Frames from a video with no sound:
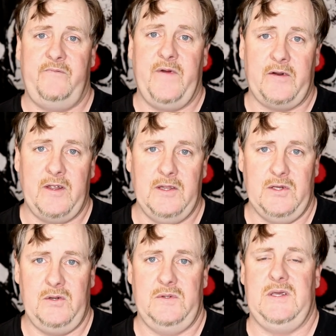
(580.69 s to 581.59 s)
very
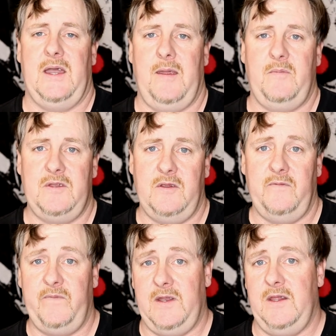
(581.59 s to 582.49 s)
little time to
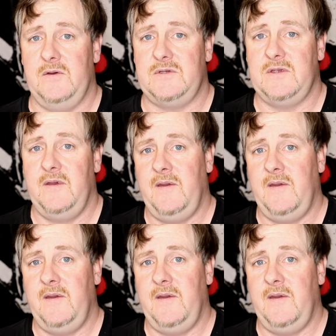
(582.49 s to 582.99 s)
do videos.